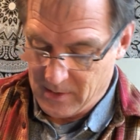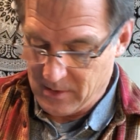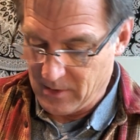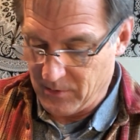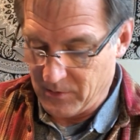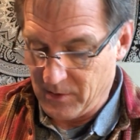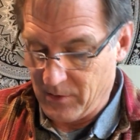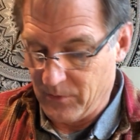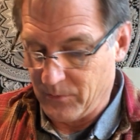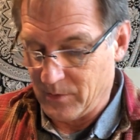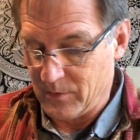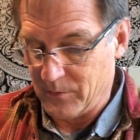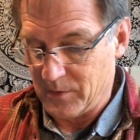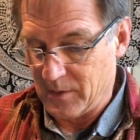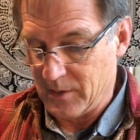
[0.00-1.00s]
Now another one
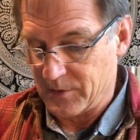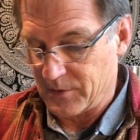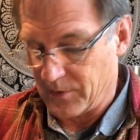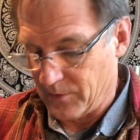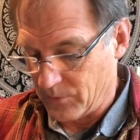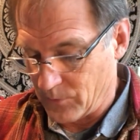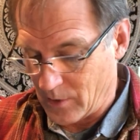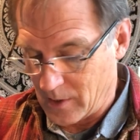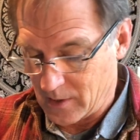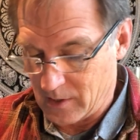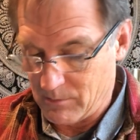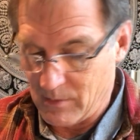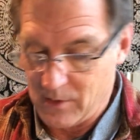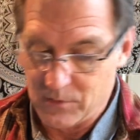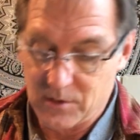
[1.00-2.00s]
that we did is called
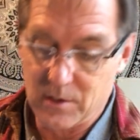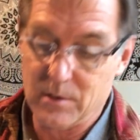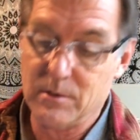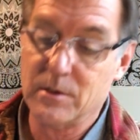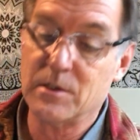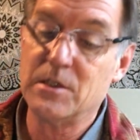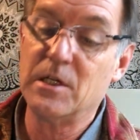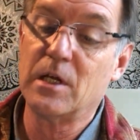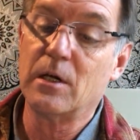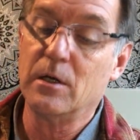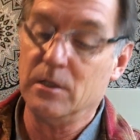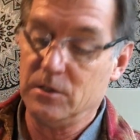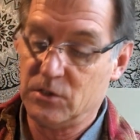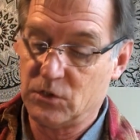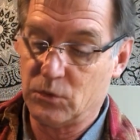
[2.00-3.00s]
Rocky Mountain. We'll take
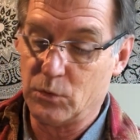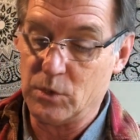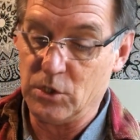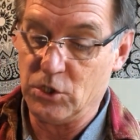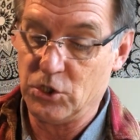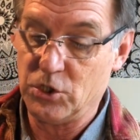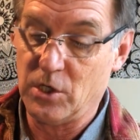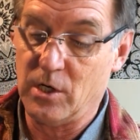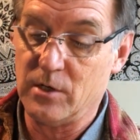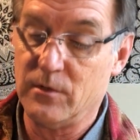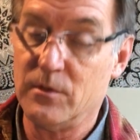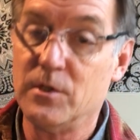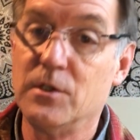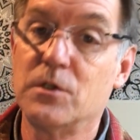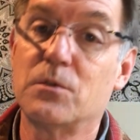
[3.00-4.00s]
a screenshot
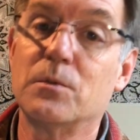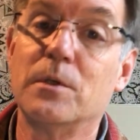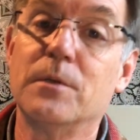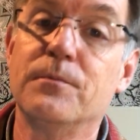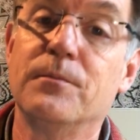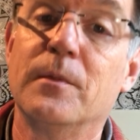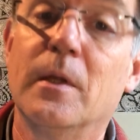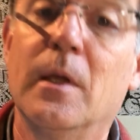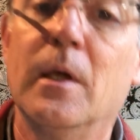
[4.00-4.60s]
of this one.